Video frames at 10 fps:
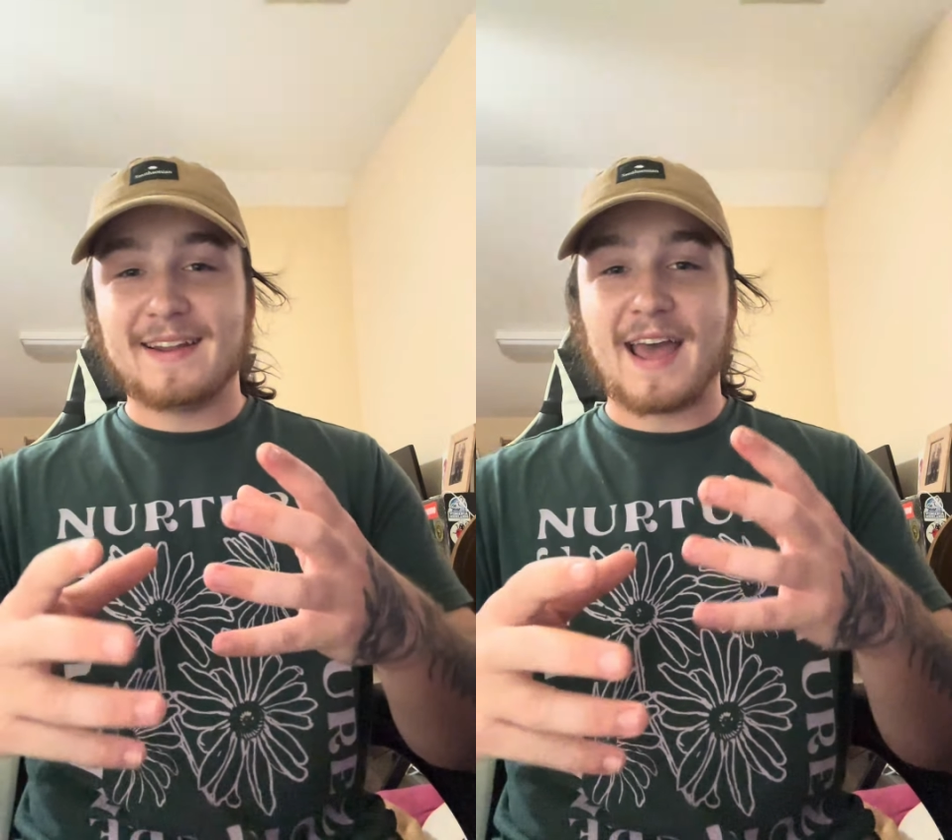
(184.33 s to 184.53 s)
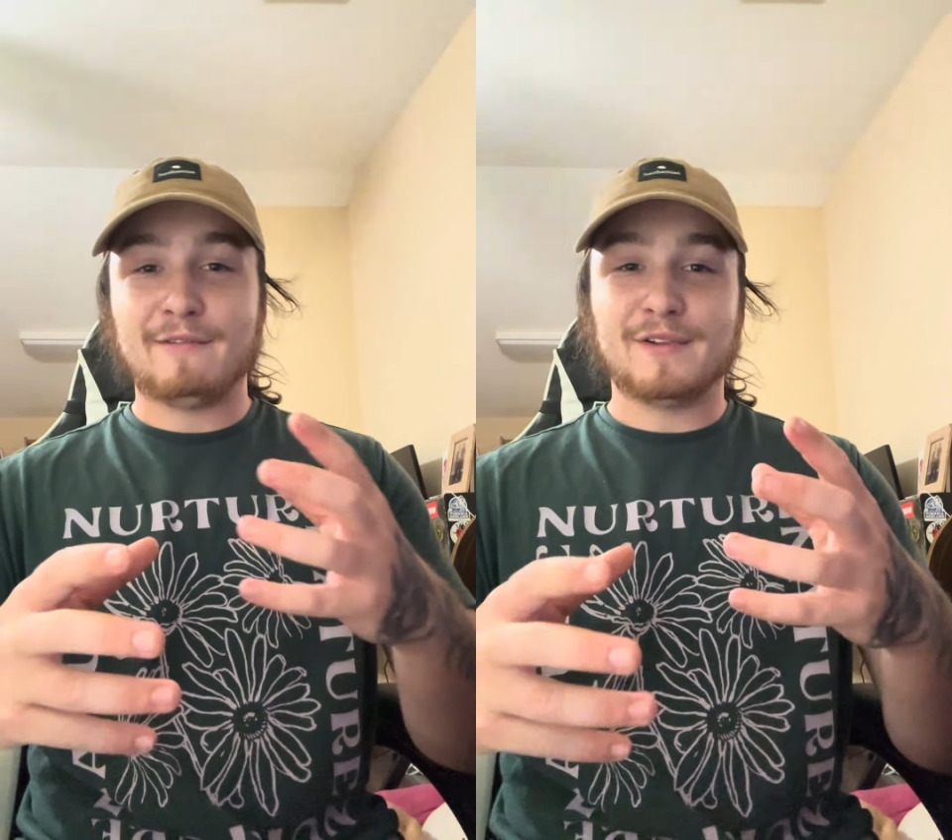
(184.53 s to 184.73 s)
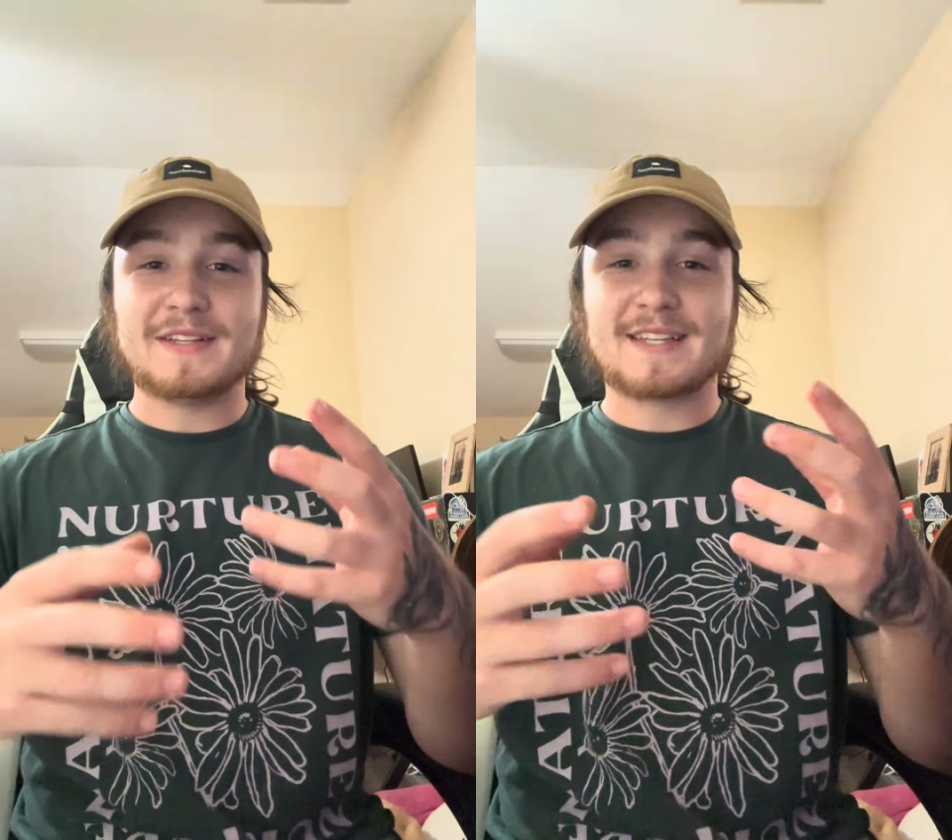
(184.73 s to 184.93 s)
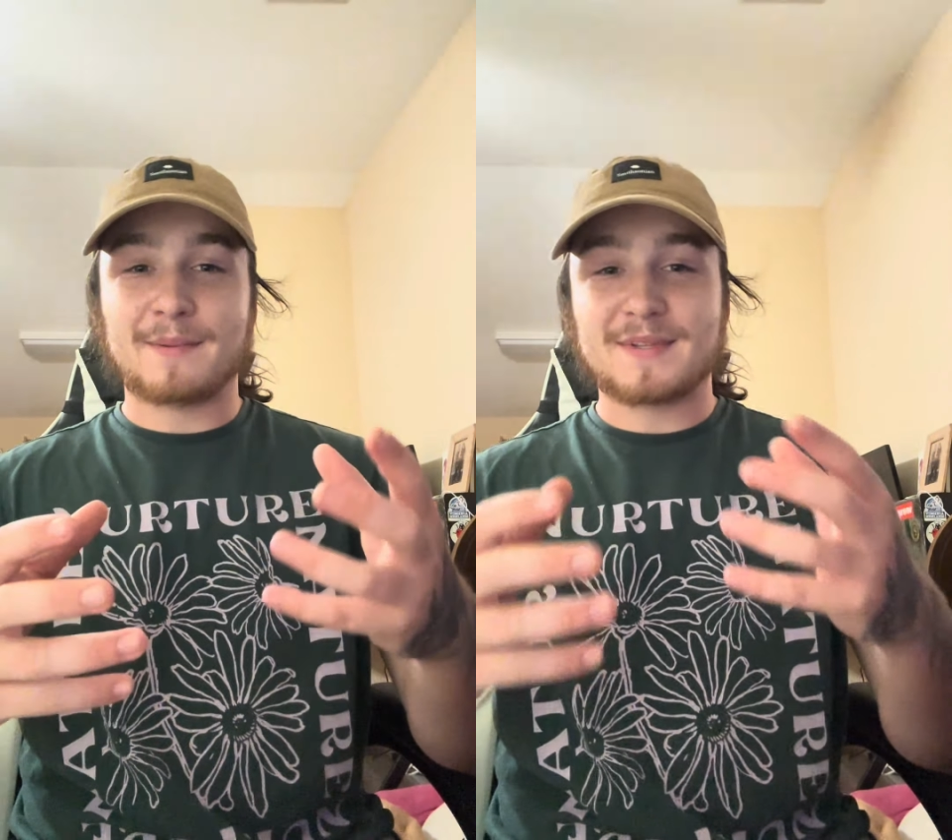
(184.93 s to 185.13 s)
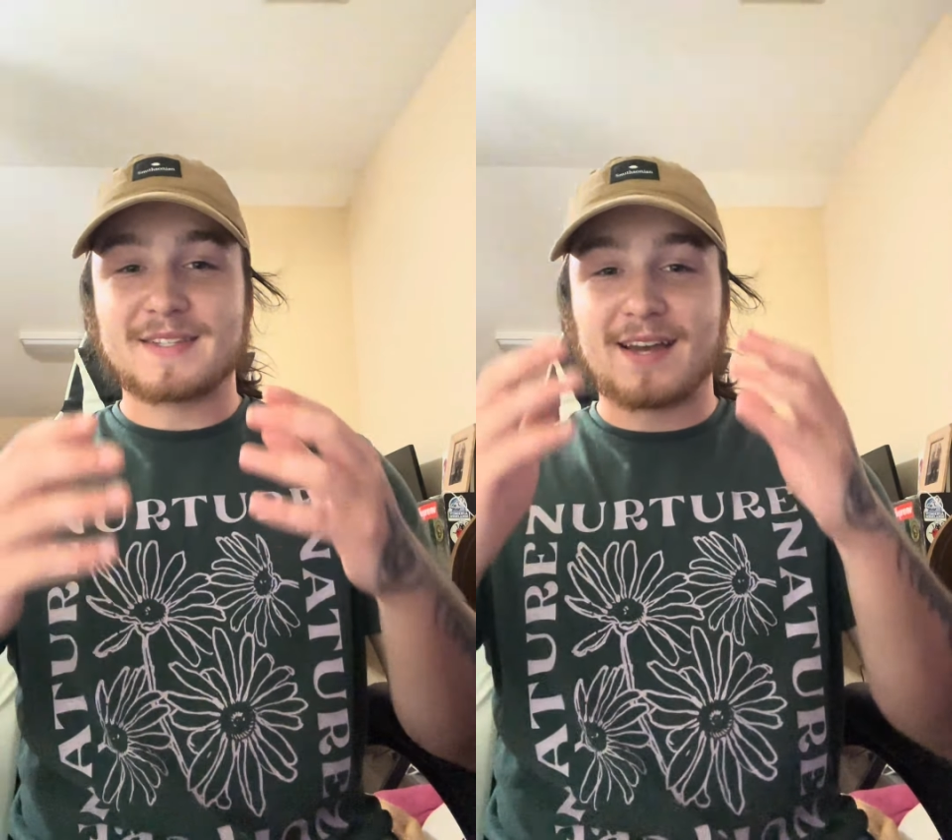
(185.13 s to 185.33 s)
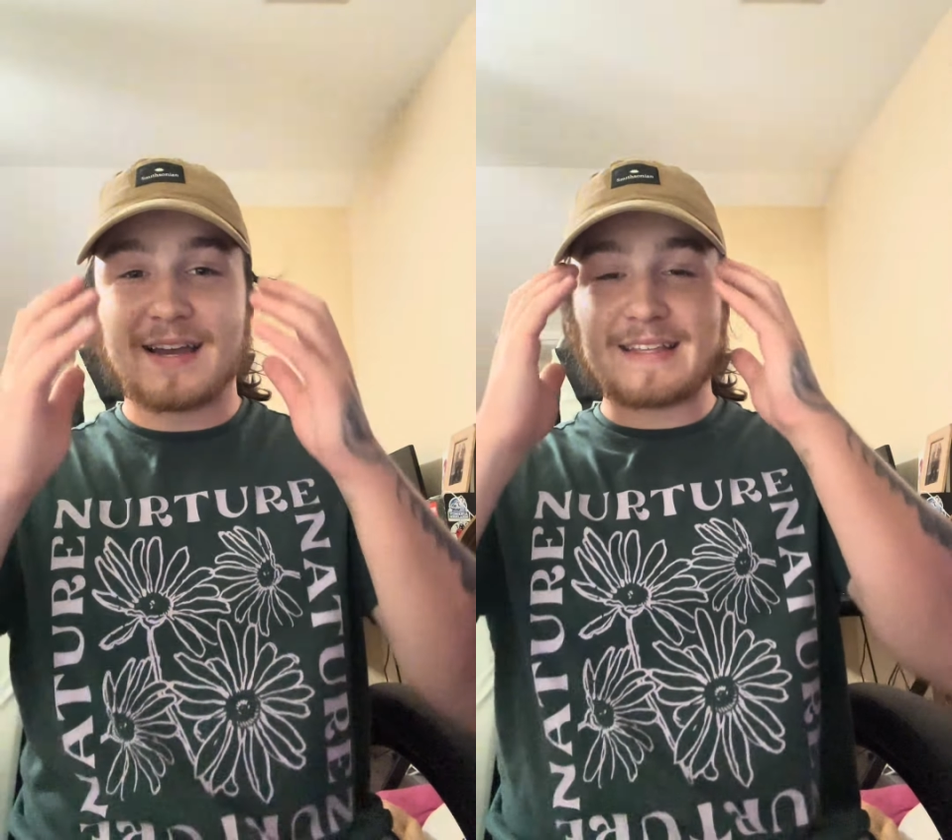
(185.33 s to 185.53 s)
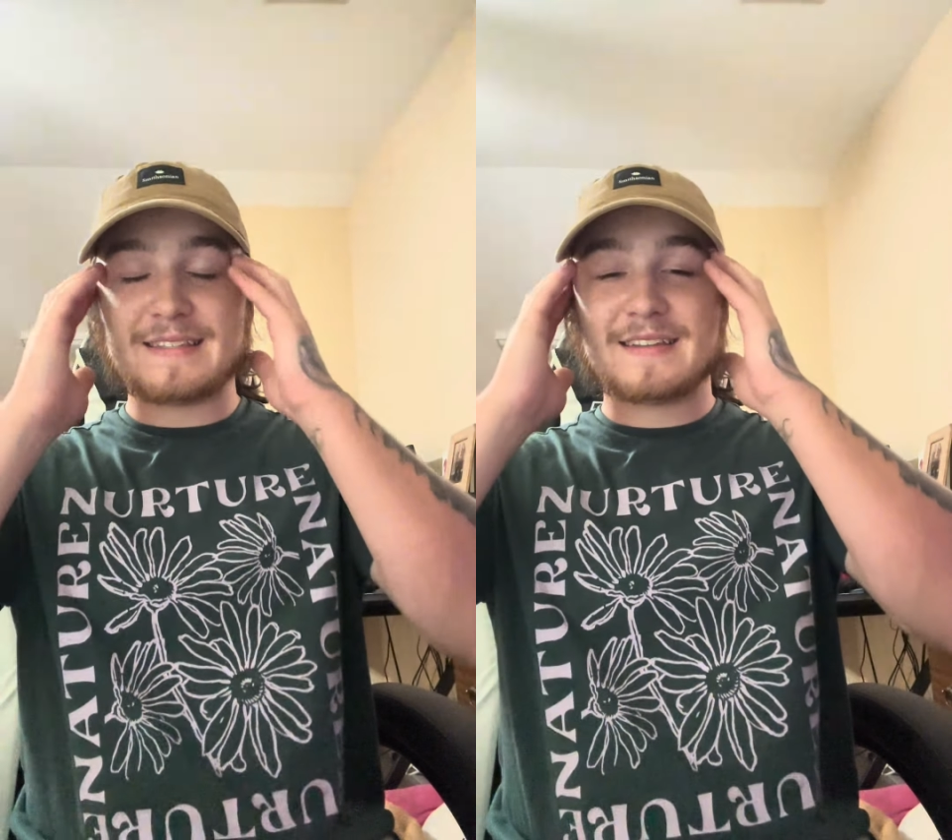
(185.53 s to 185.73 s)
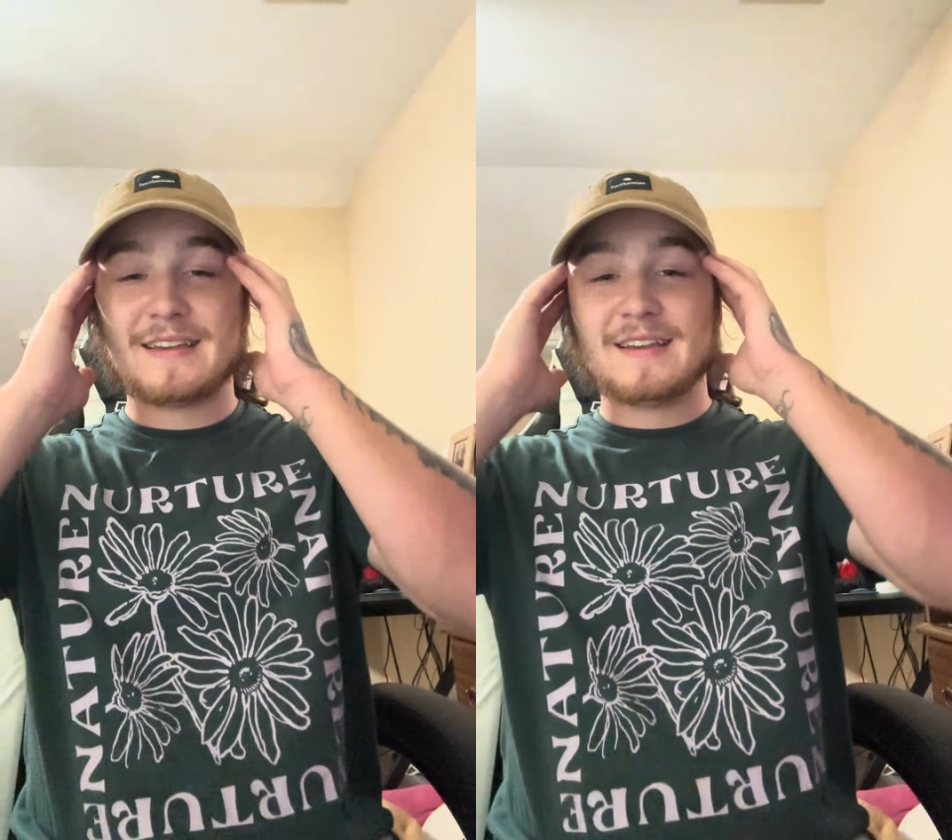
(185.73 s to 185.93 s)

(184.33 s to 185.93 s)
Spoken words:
heavily skepticized